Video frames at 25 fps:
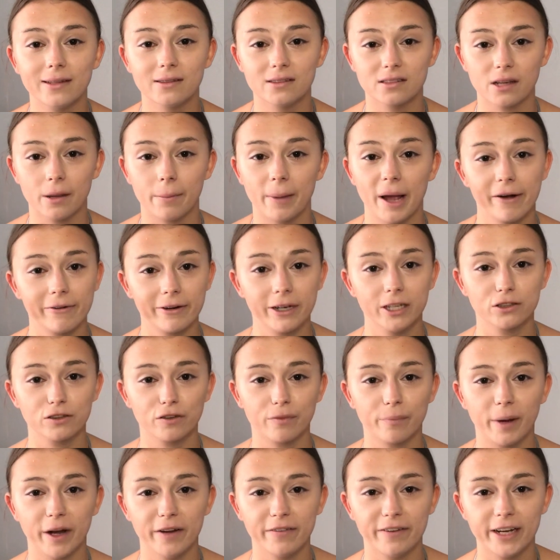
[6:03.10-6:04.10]
in some areas
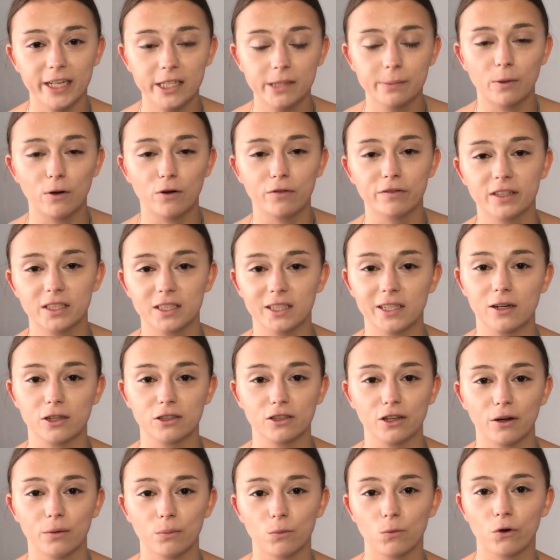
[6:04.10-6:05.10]
of my face, but obviously I
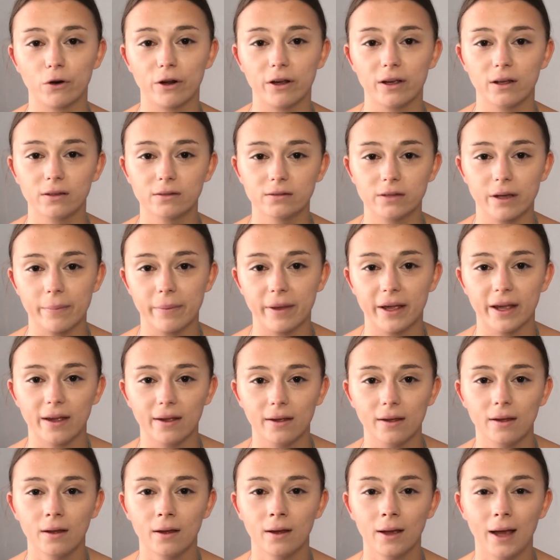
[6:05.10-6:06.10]
don't want it to
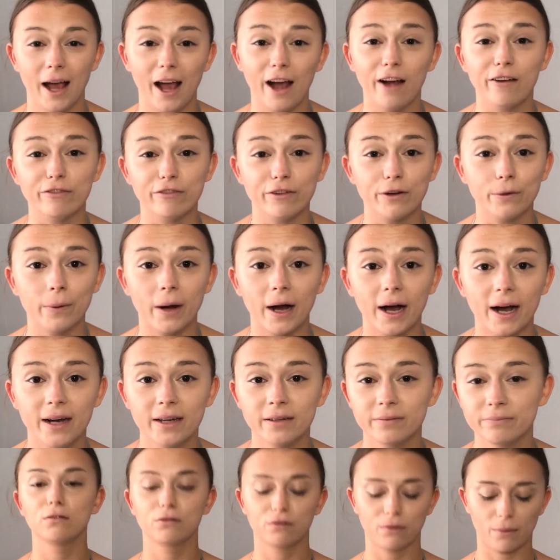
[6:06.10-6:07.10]
be everywhere.
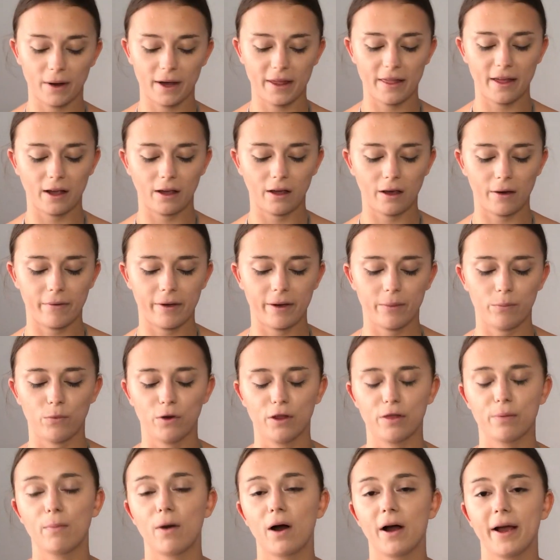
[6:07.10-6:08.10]
So I then go in
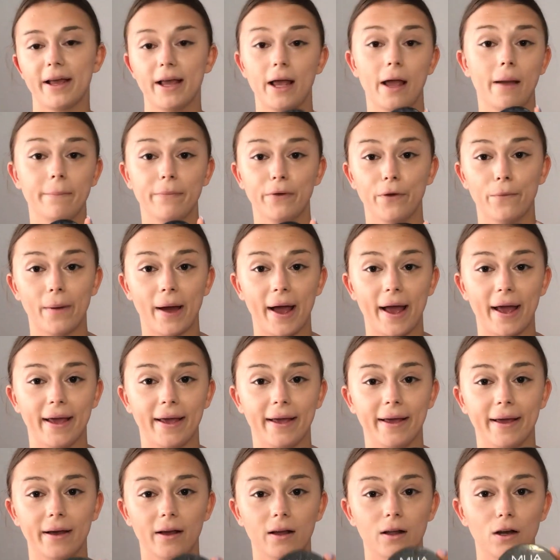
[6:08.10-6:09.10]
with my
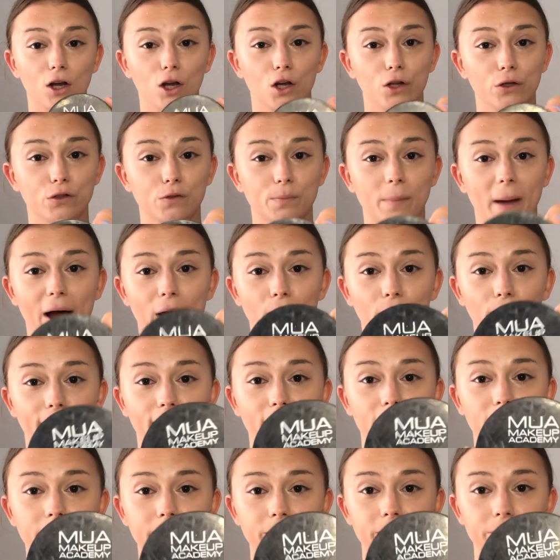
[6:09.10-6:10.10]
MUA loose
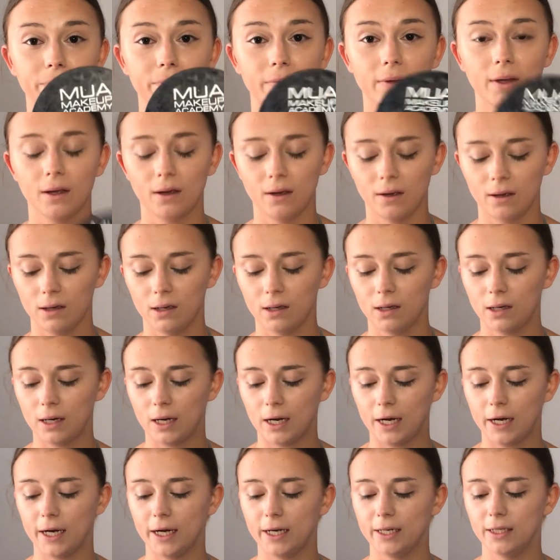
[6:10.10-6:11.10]
powder,
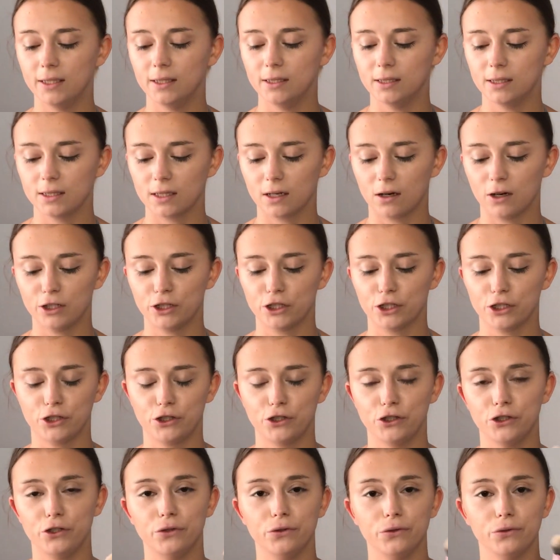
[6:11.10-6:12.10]
and I
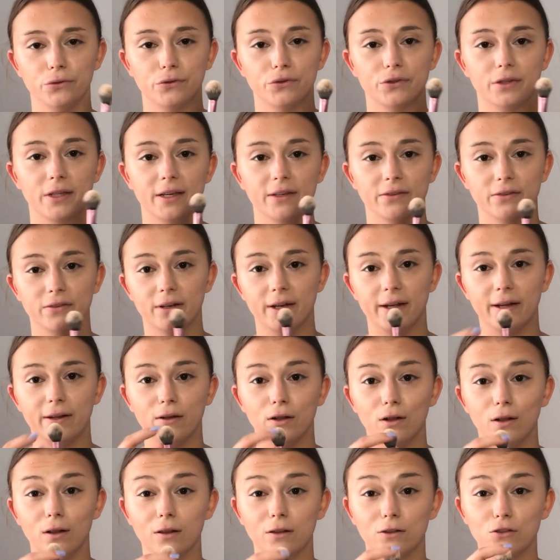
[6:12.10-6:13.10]
just use this
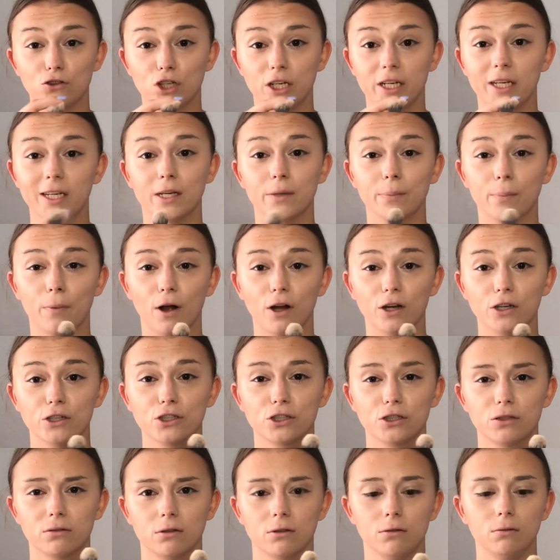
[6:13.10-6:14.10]
little cheek brush.
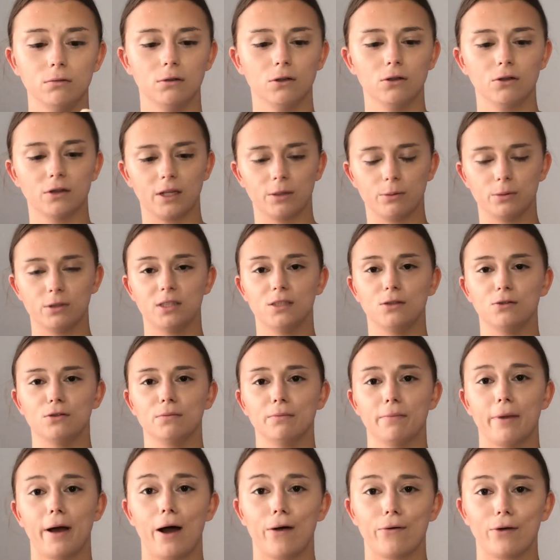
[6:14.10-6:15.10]
Oh god, there was still
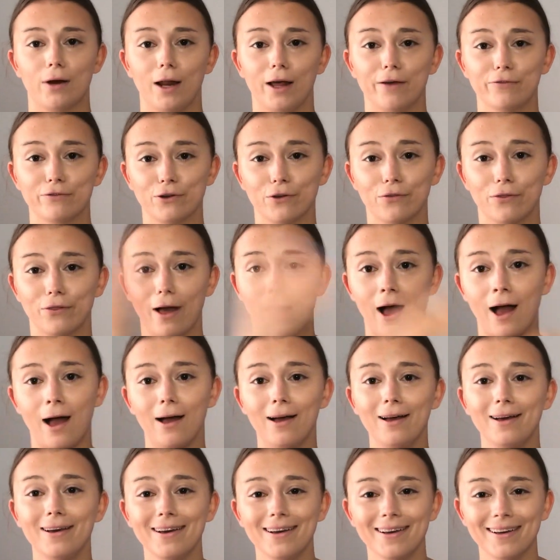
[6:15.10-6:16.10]
some powder left on
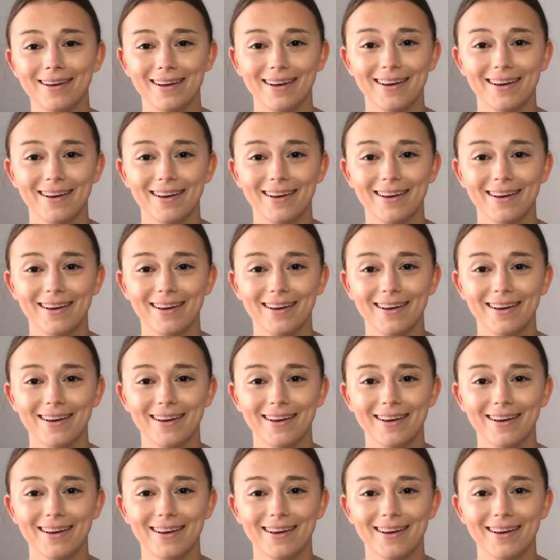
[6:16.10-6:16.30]
that.